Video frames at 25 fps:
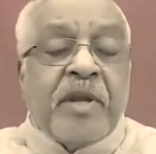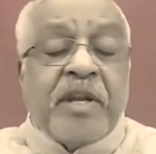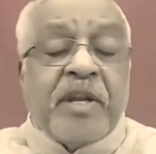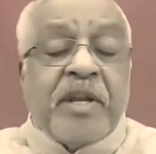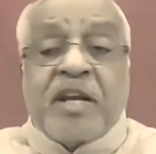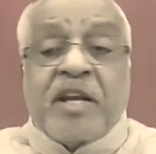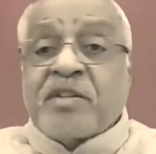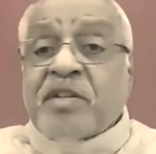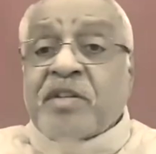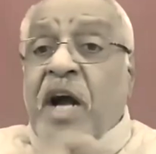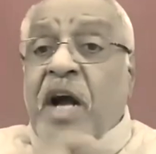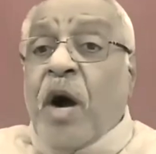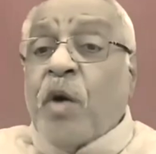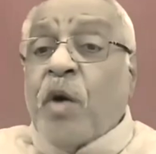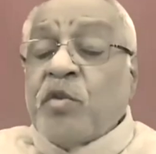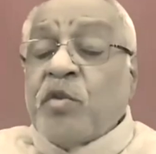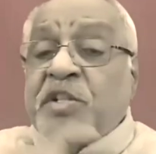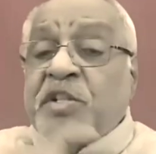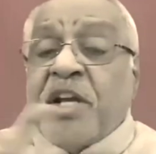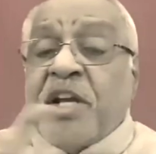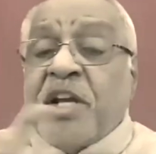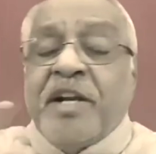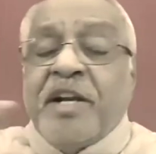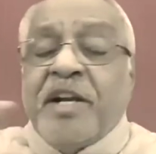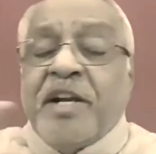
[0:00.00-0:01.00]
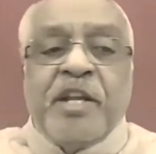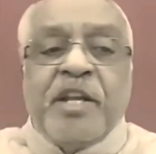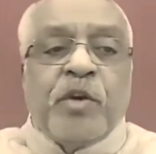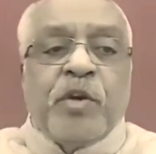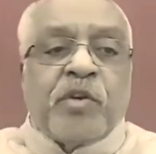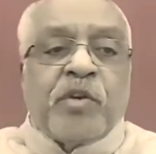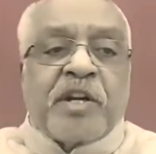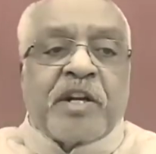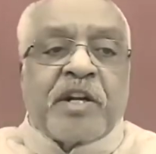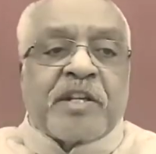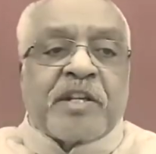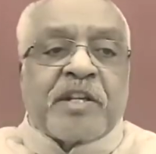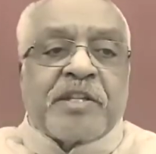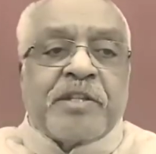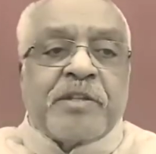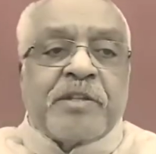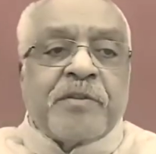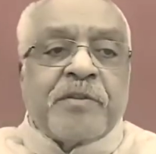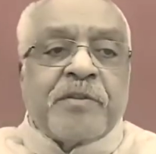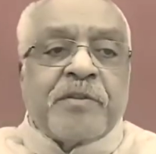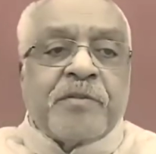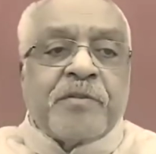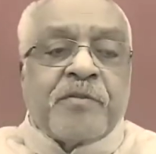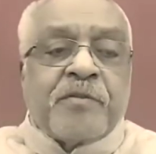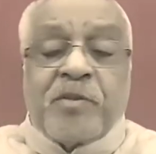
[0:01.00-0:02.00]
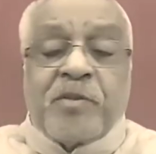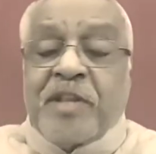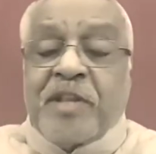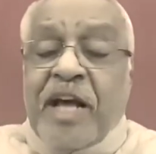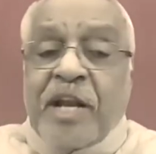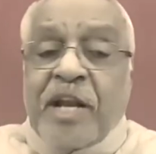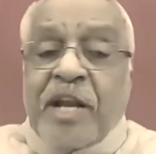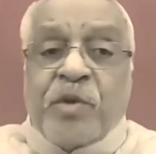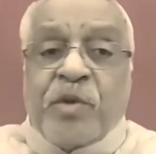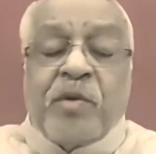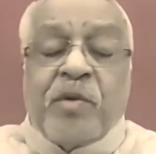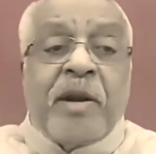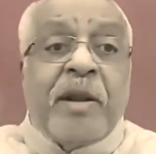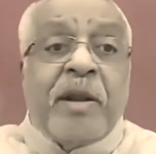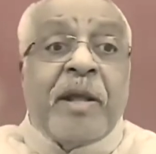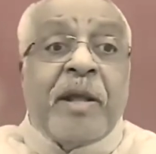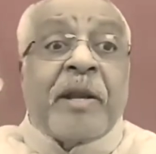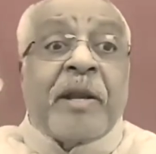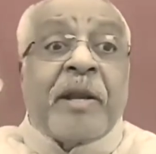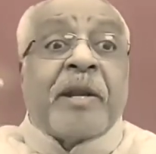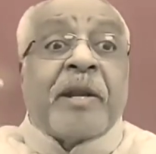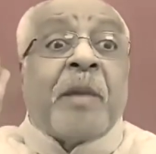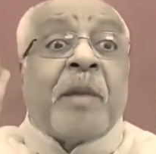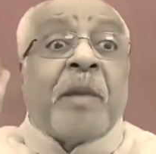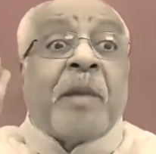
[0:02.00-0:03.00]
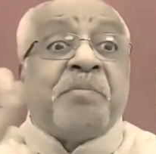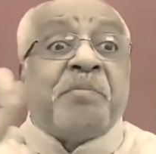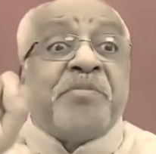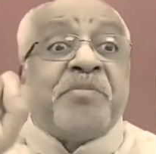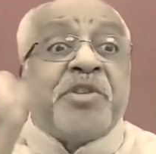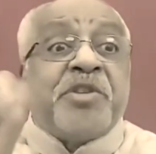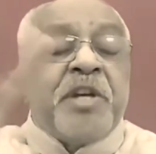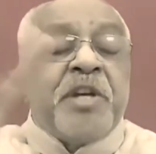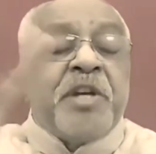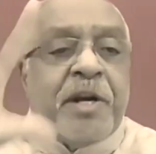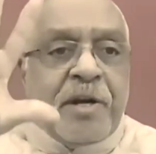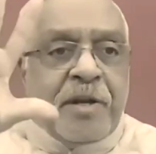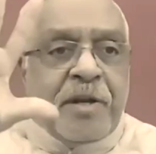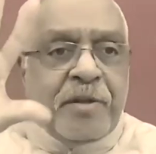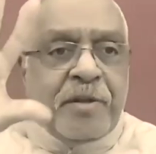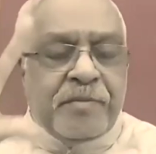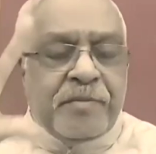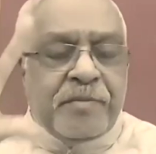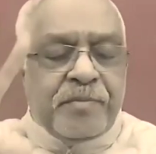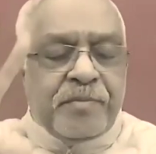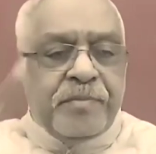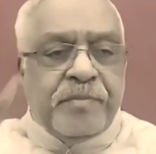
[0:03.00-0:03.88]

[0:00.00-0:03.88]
It was outside the uterus. So that one ruptured,